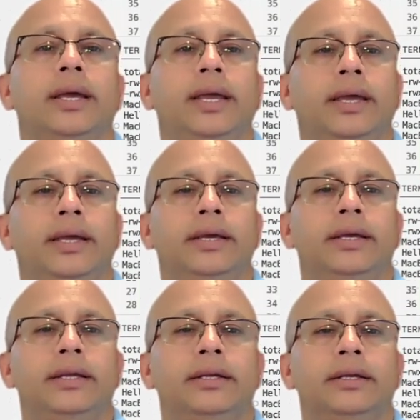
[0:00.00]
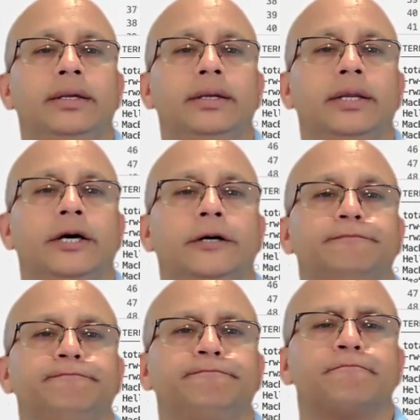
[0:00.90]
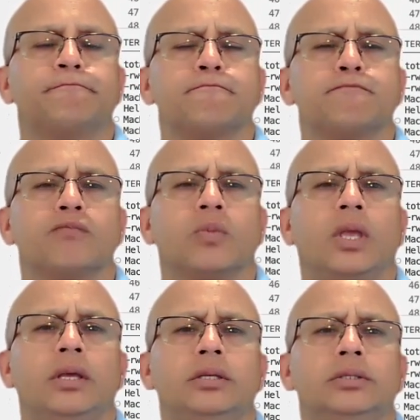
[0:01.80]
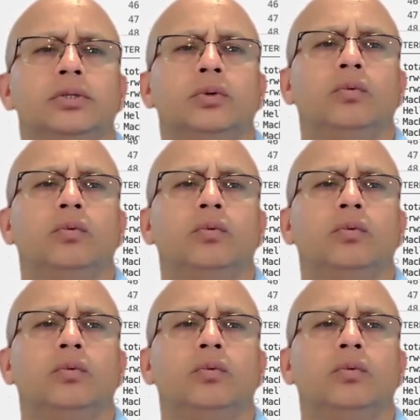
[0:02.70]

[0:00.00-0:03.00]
And so